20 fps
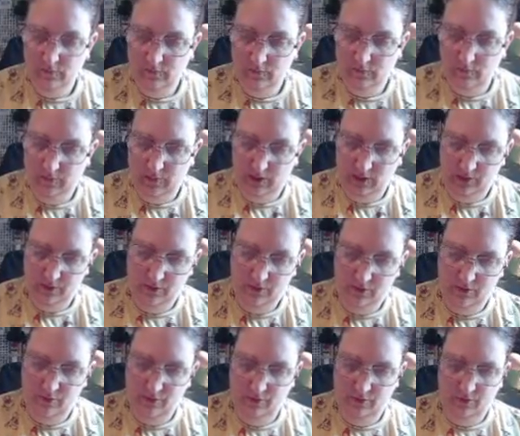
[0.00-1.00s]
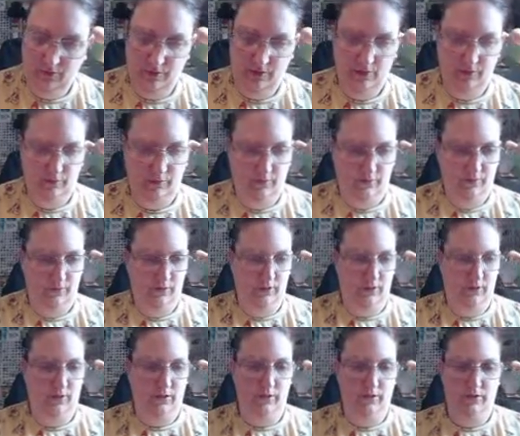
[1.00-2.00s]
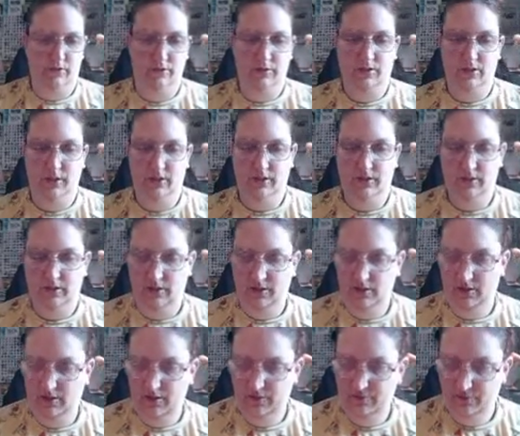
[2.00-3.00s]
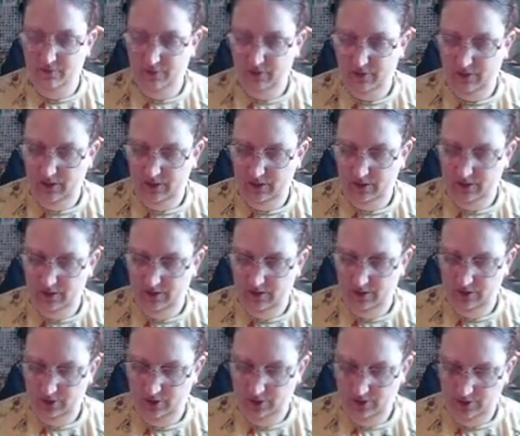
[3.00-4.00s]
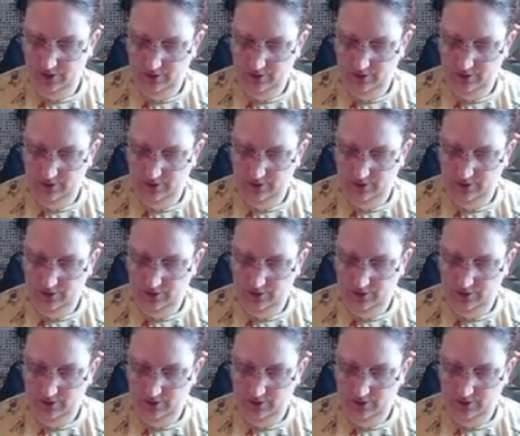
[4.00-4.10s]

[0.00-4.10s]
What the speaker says: Make sure that we've got decent coverage.